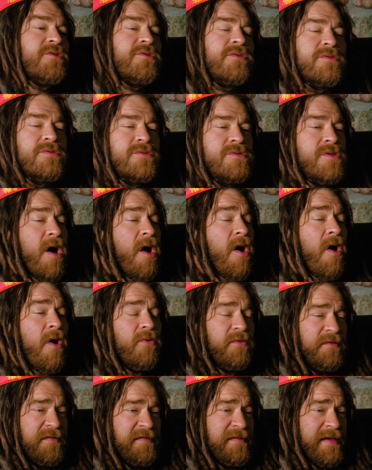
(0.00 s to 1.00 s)

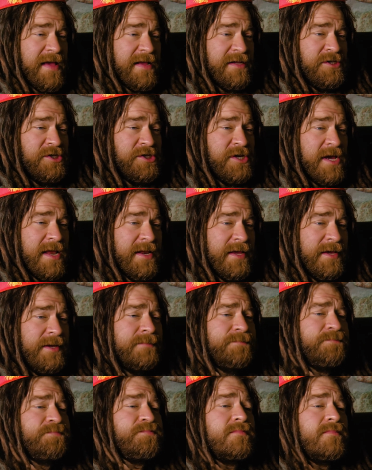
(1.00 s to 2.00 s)
"No," said
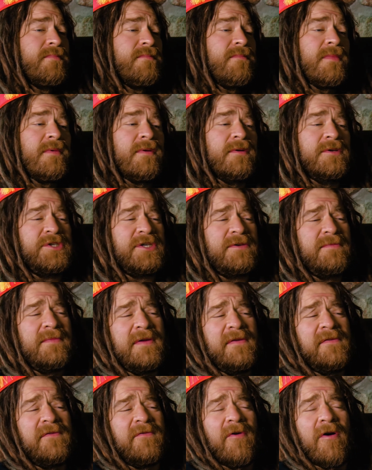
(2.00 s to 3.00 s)
Jenny. "She
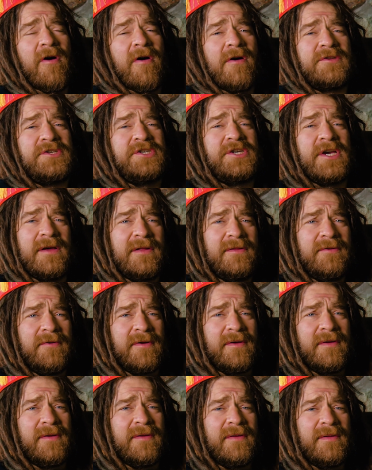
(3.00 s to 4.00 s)
means we're all
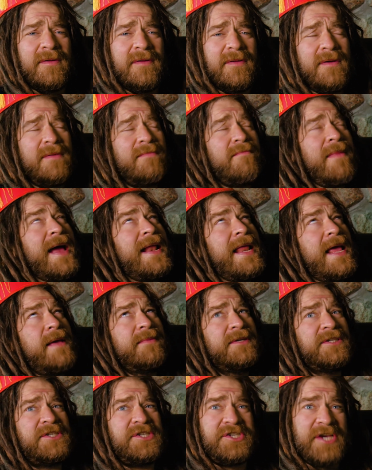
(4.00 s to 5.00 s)
children. My
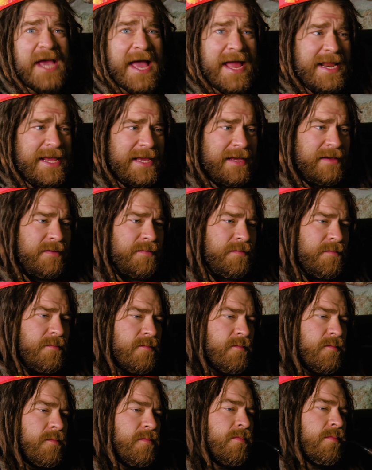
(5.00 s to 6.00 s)
name is Jenny."
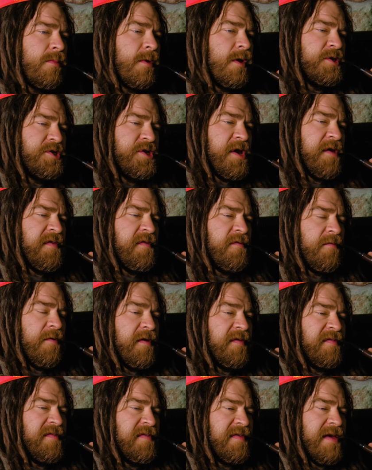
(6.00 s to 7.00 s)
Jason
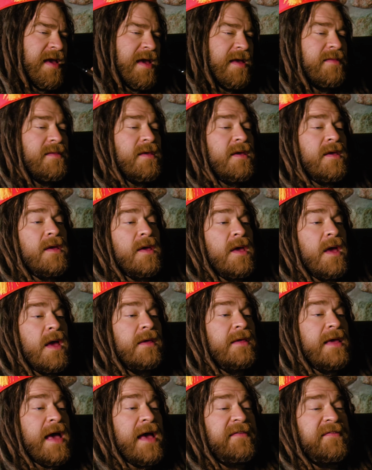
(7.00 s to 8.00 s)
raised his hand.
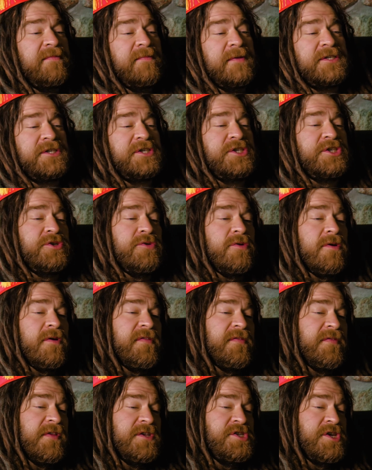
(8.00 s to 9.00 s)
"Yes, Mrs.
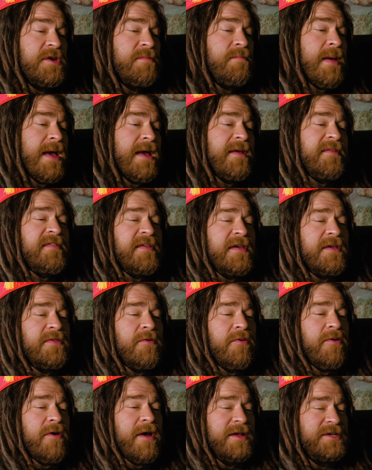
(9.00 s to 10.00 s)
Jules, the chimpanzee in
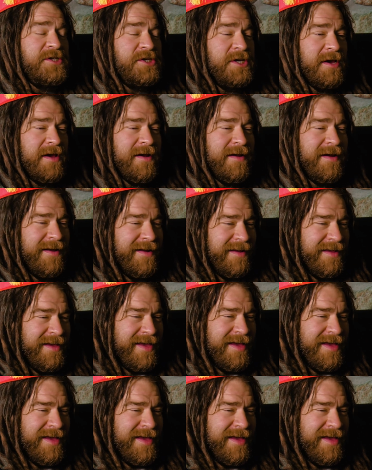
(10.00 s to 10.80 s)
the red shirt."